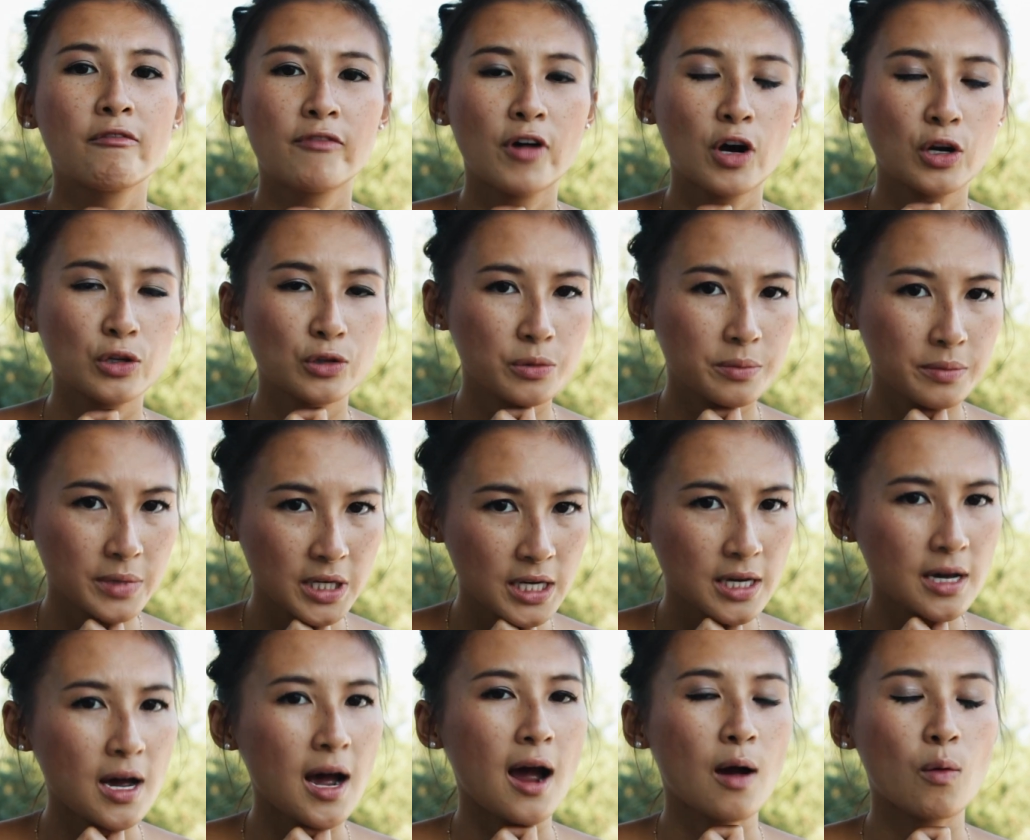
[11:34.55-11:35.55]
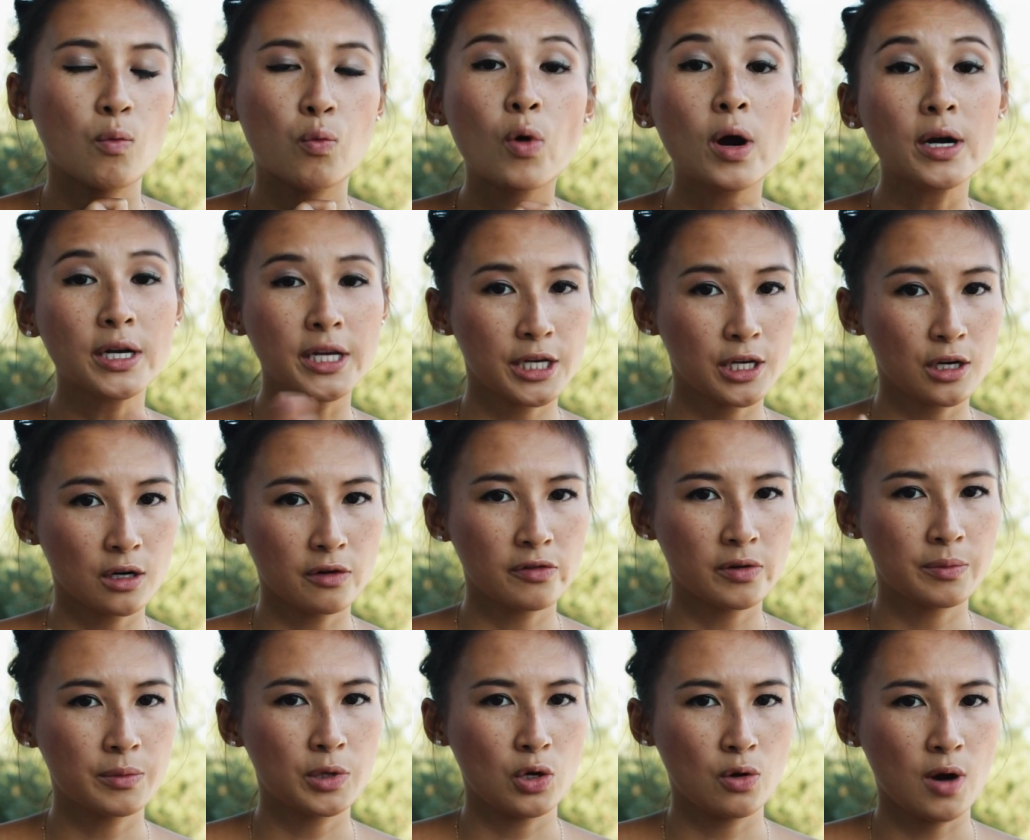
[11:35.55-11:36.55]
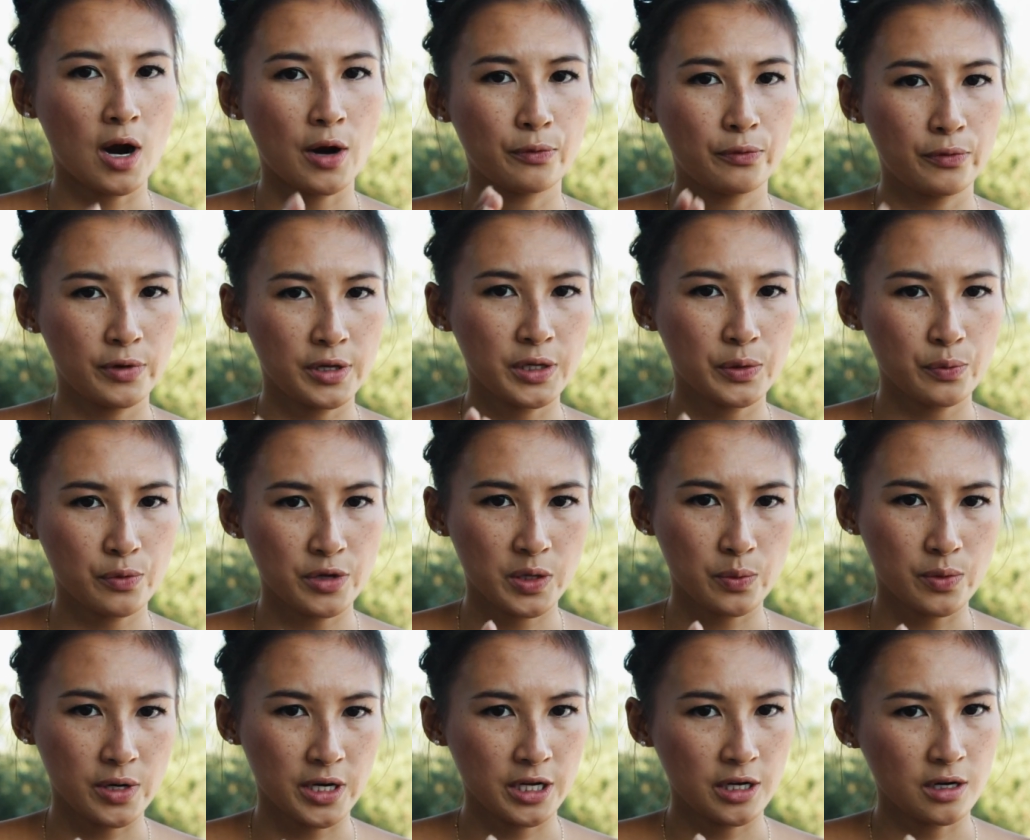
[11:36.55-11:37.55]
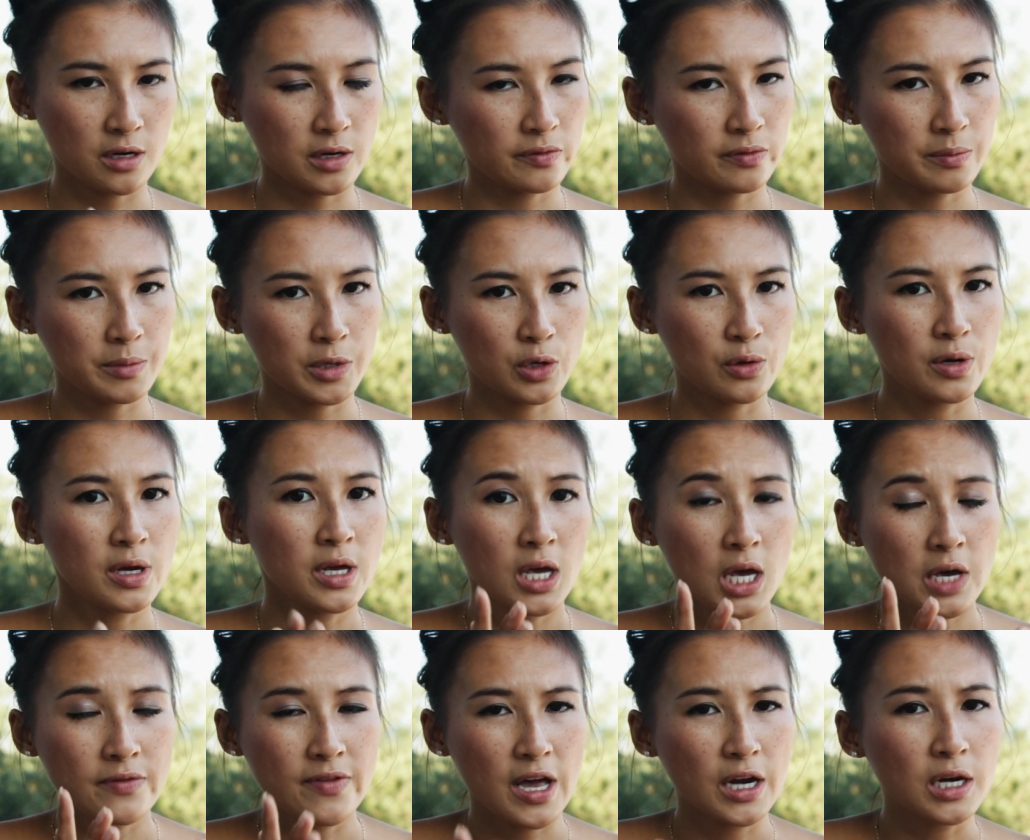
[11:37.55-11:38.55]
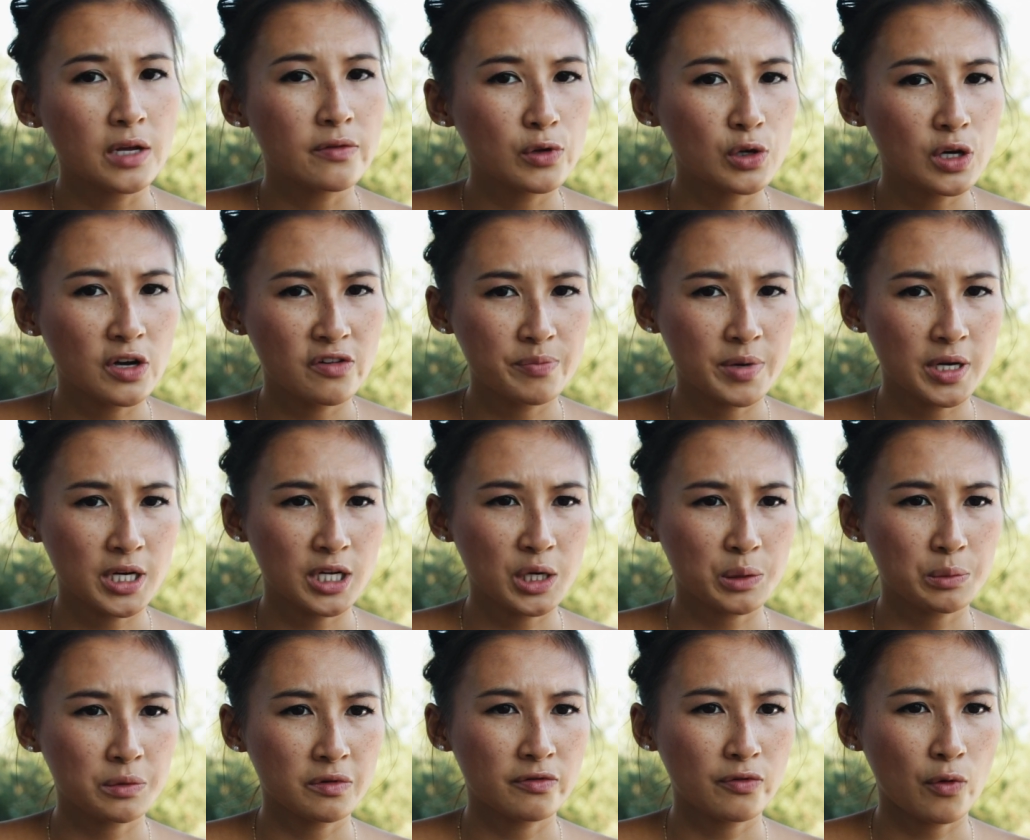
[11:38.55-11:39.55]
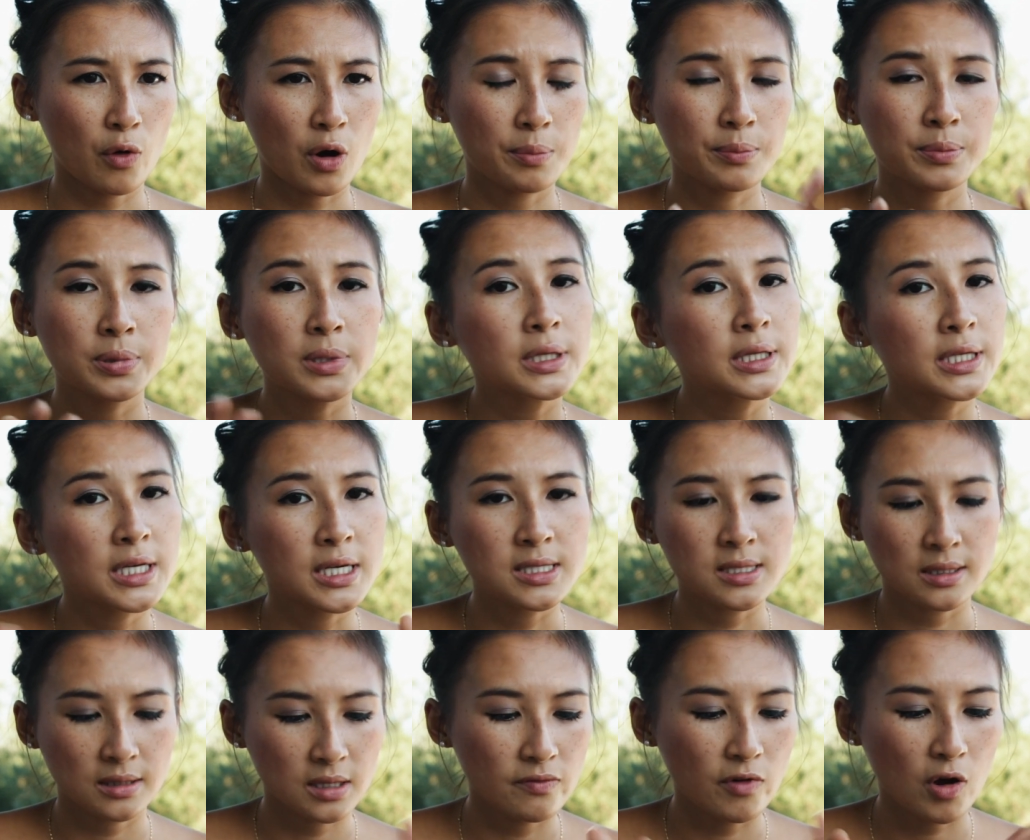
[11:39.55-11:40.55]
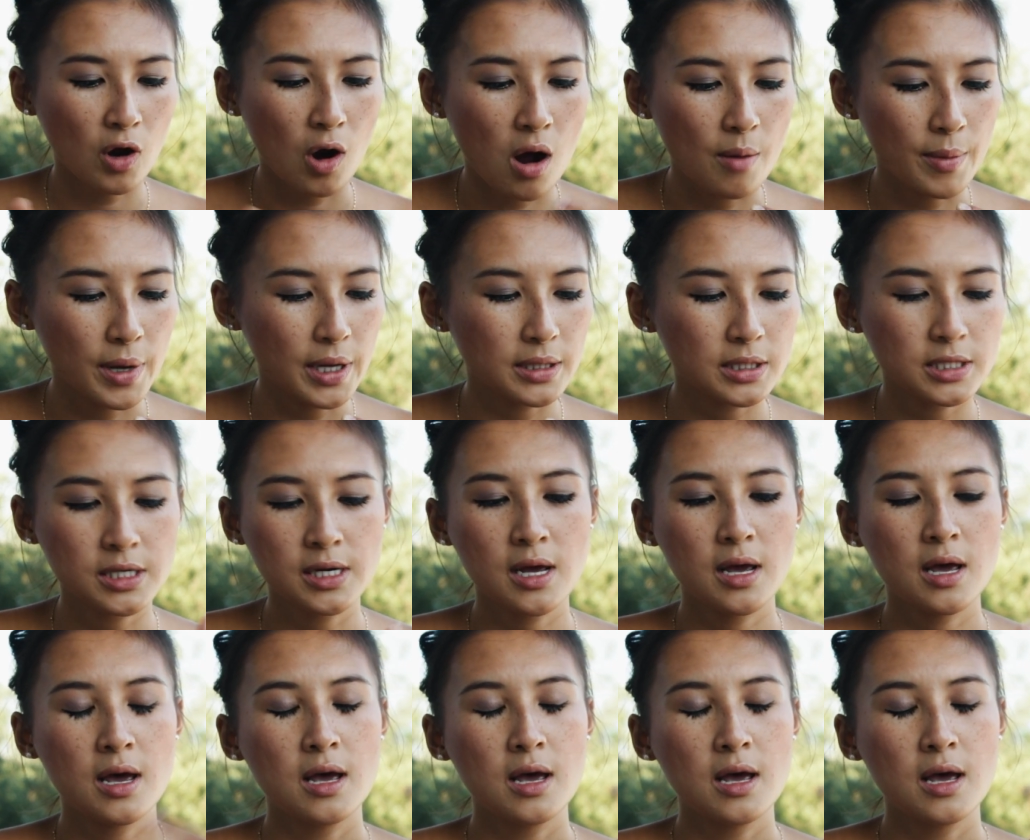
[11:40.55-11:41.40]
Follow me. I want to hear from you. I really, really want to hear from you. If any of you have been here before, please leave a comment.